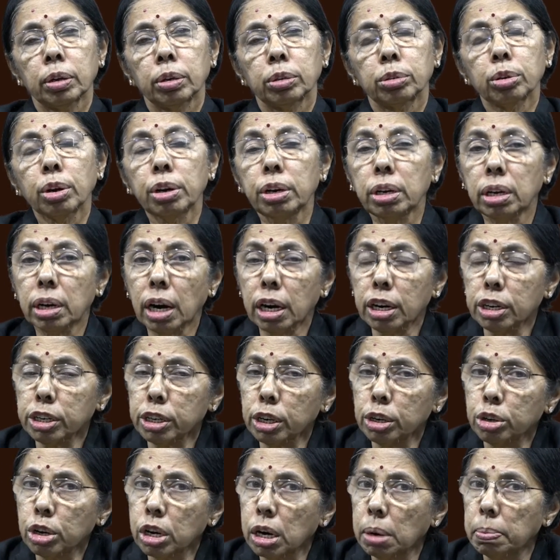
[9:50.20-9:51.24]
So in
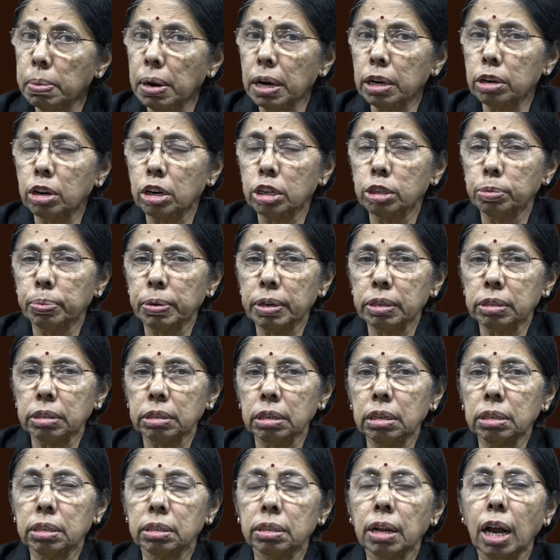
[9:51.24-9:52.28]
addition to criminal
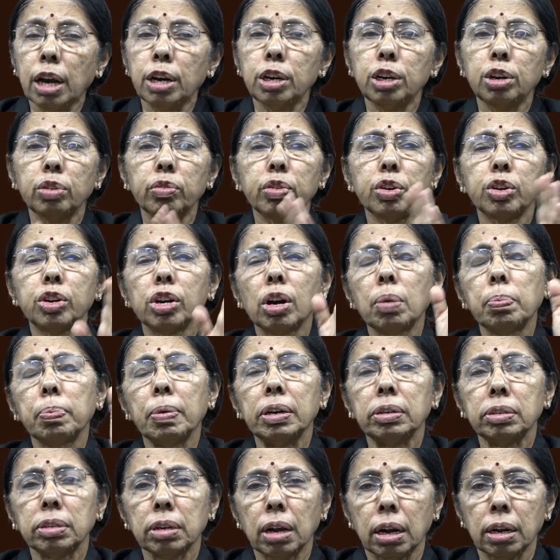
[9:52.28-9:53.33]
conspiracies, the individual
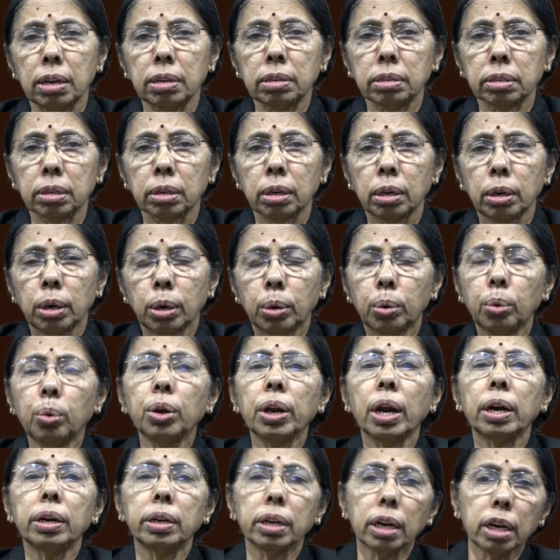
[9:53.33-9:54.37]
persons who
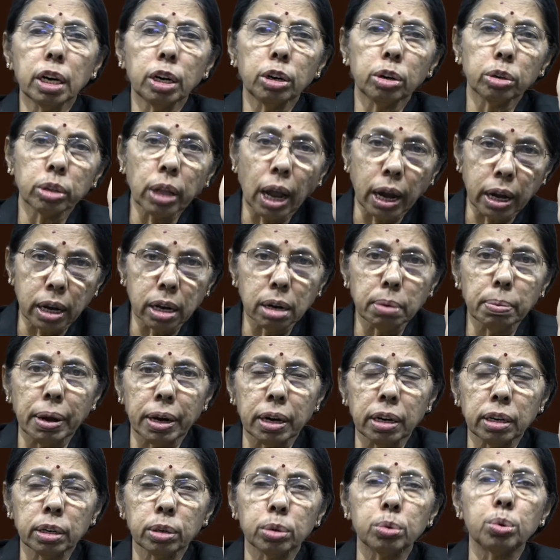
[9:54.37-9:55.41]
entered into the
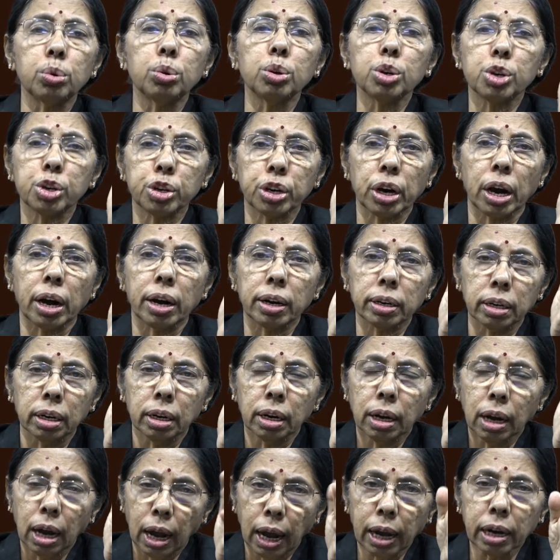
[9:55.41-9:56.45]
agreement, who shared
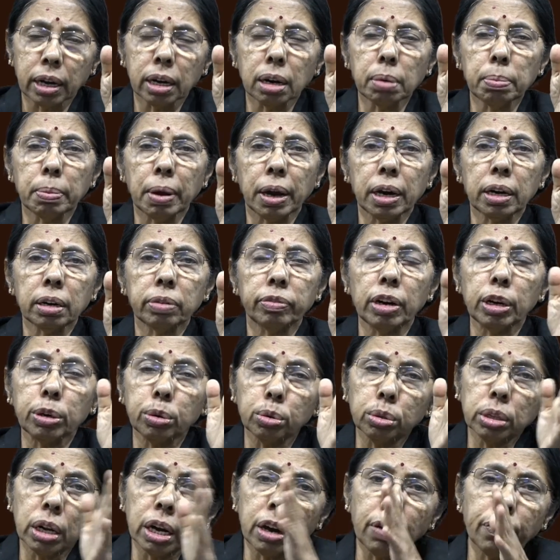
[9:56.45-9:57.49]
agreement, will
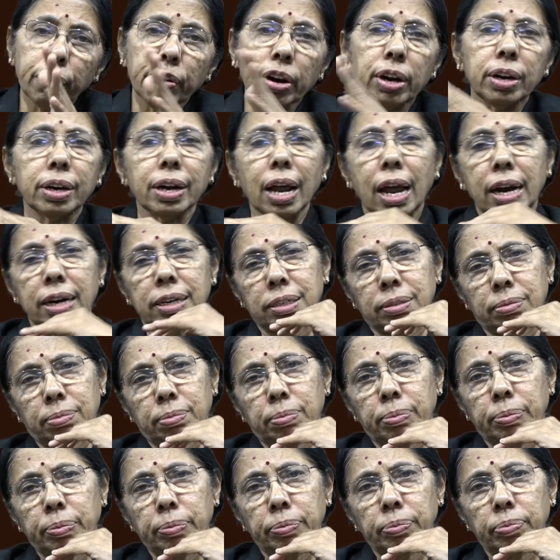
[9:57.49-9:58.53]
do the different acts.
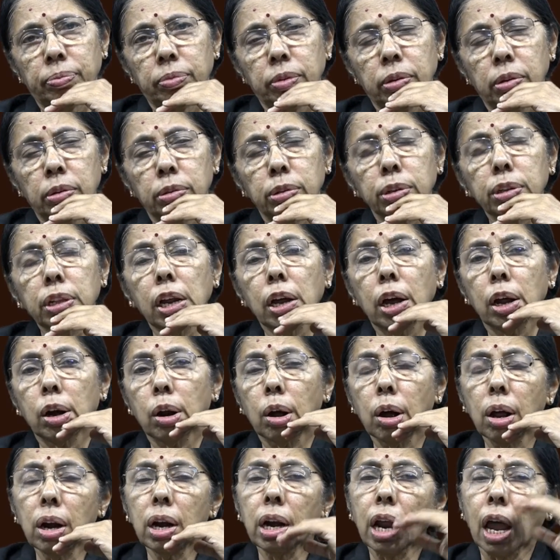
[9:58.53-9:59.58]
So they are
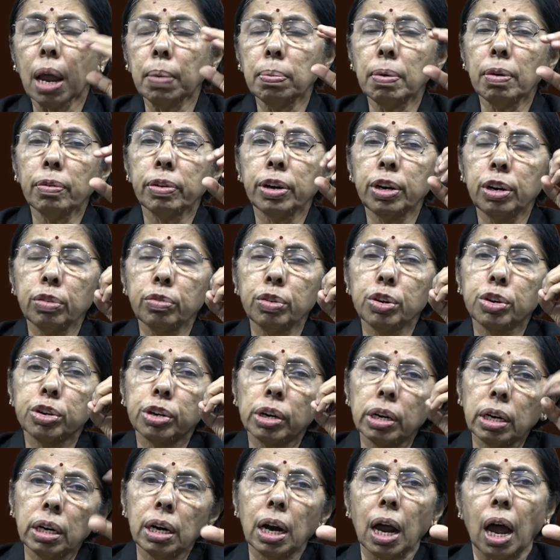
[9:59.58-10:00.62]
all liable,
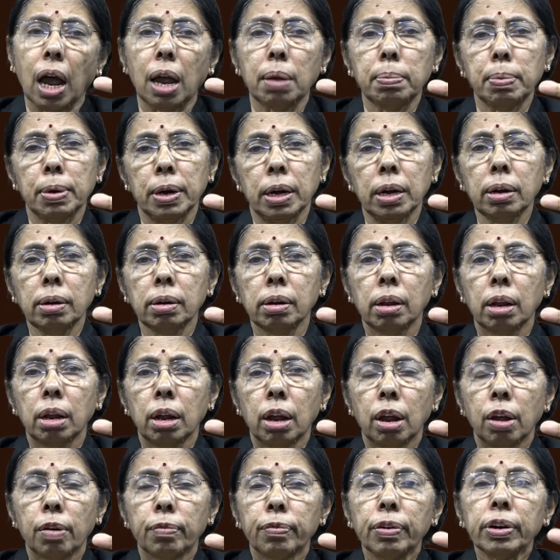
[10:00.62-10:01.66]
individually liable
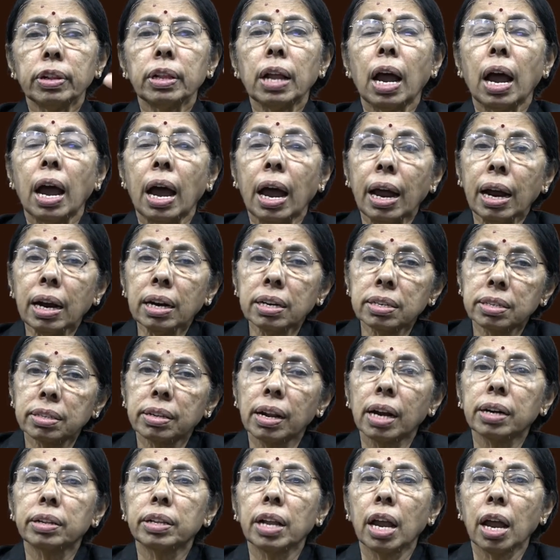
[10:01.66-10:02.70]
for the acts
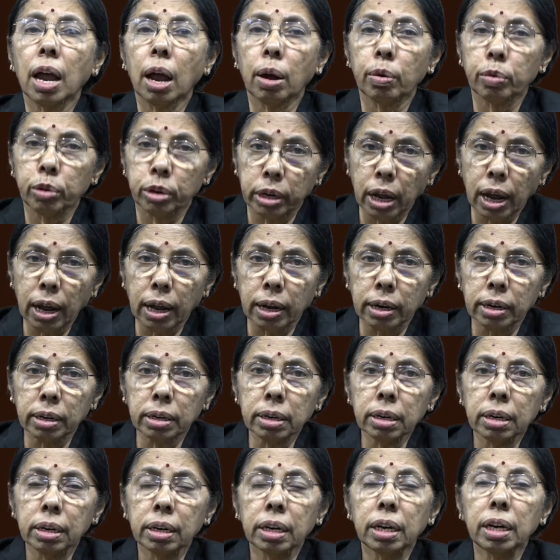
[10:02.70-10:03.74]
that they have
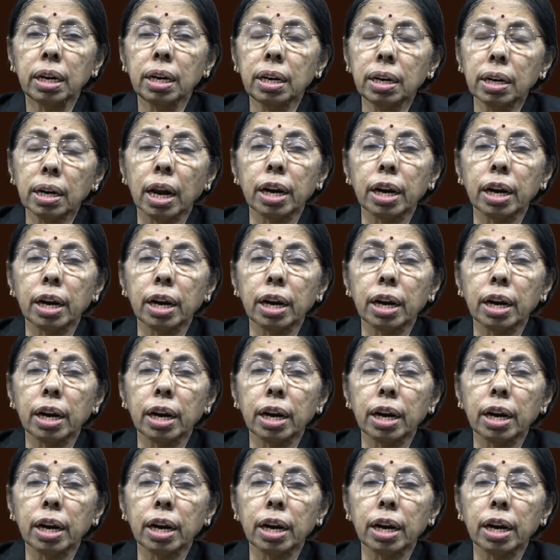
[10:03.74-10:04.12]
done in